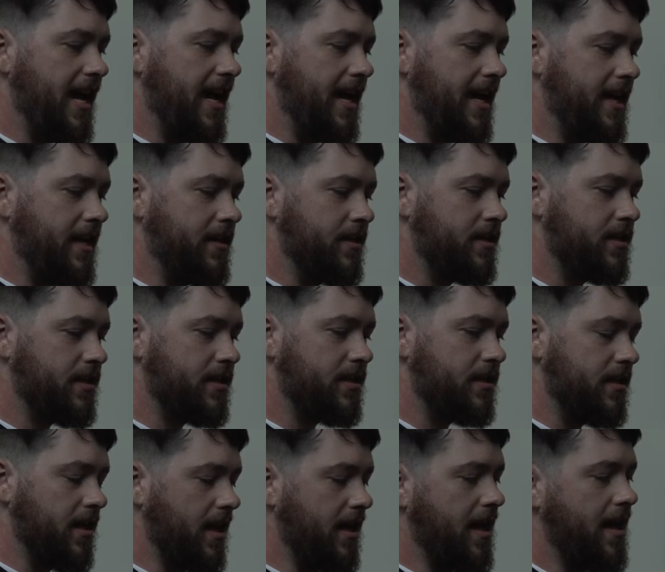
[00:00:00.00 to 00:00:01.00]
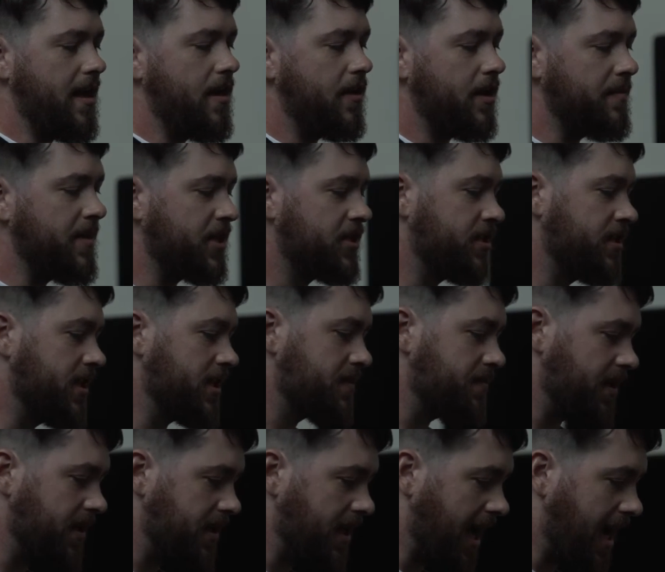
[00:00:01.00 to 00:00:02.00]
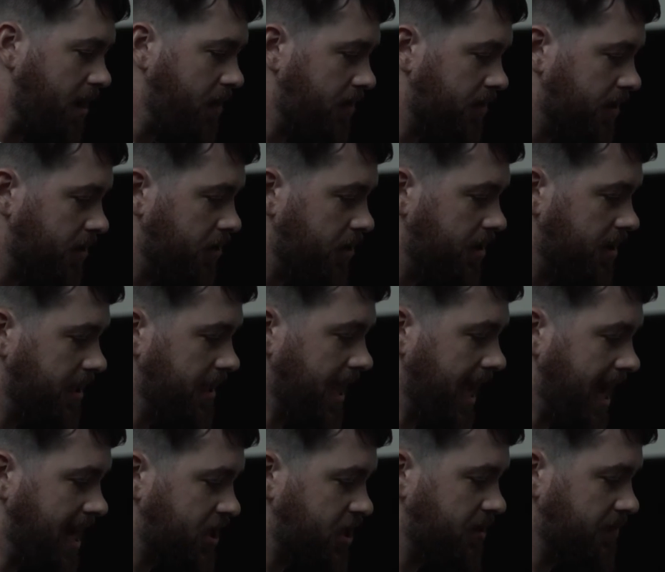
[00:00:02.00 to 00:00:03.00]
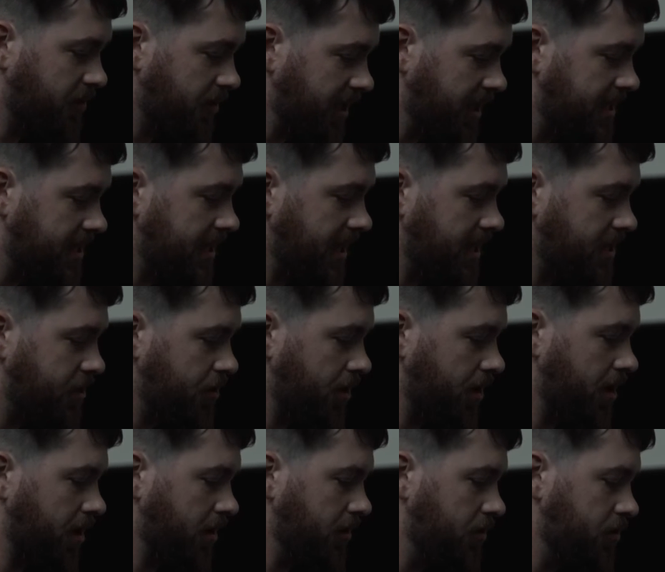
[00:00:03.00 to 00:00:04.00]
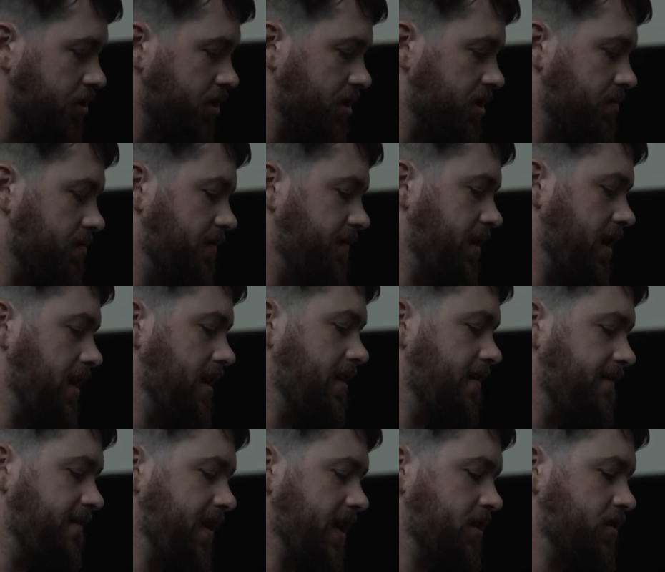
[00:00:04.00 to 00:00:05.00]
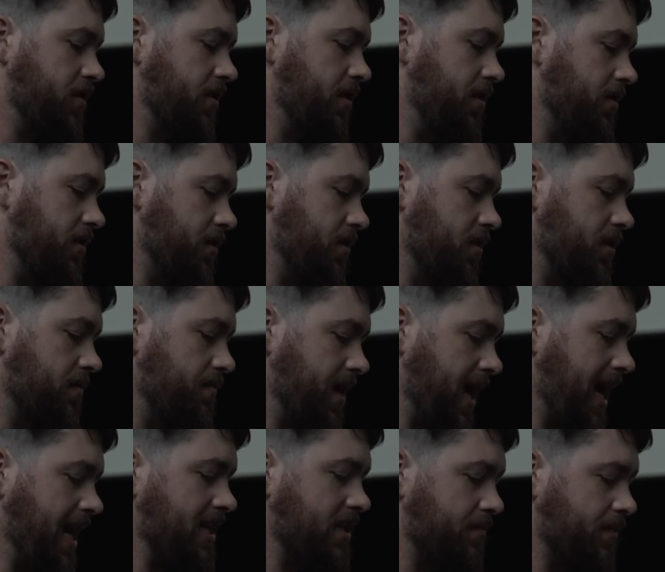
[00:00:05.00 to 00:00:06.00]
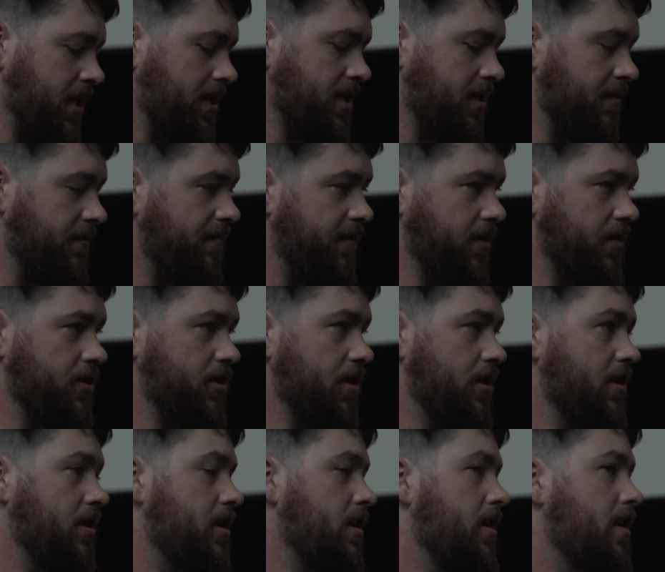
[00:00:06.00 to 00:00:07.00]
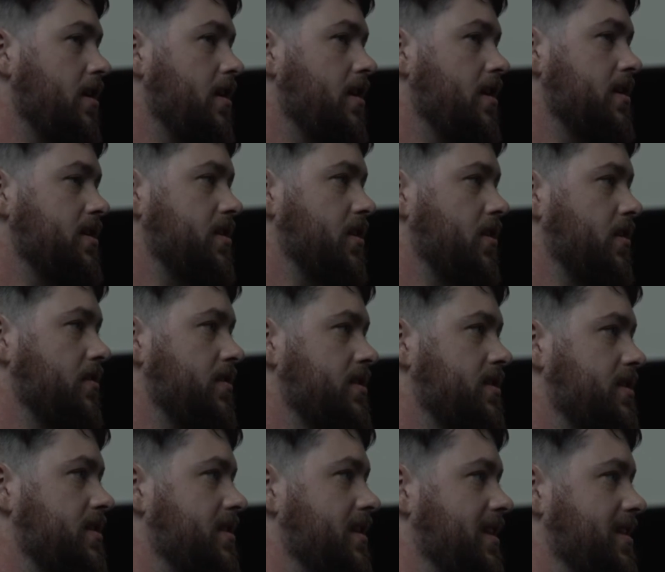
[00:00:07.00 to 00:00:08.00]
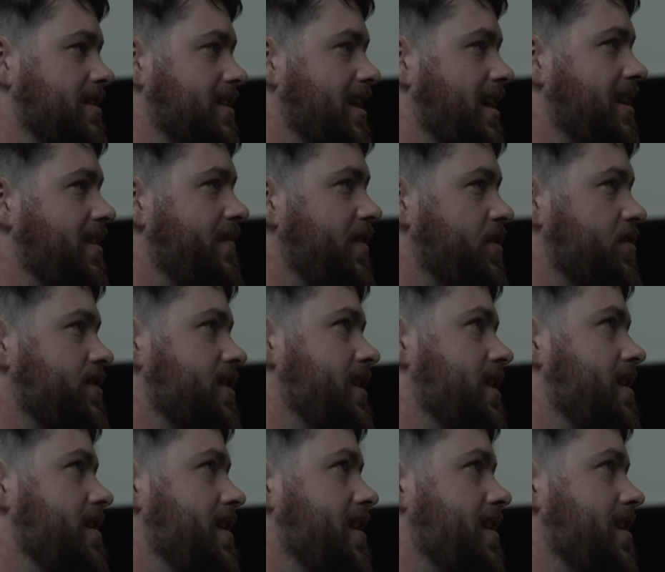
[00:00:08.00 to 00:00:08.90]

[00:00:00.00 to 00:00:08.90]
and I already mentioned this, but how could the actionable insights your conclusions provide affect your users, past, present, and future? So it's, it's kind of interesting